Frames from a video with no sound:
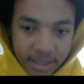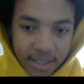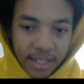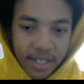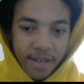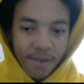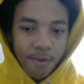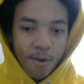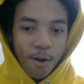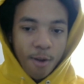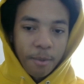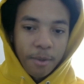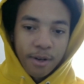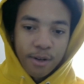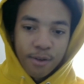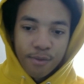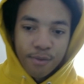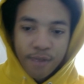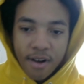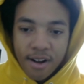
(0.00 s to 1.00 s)
he didn't want me
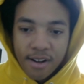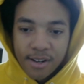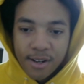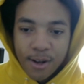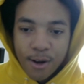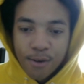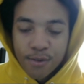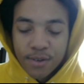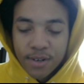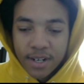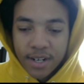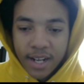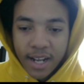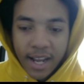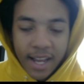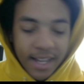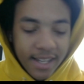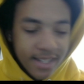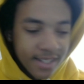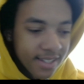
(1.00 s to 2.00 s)
to fall over, I
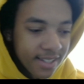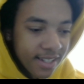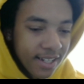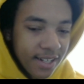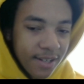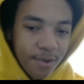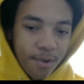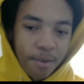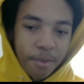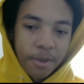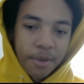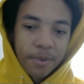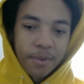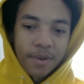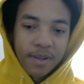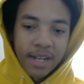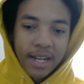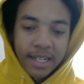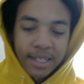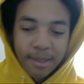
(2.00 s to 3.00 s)
guess. He didn't want me to
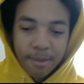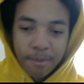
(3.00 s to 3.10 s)
roll out the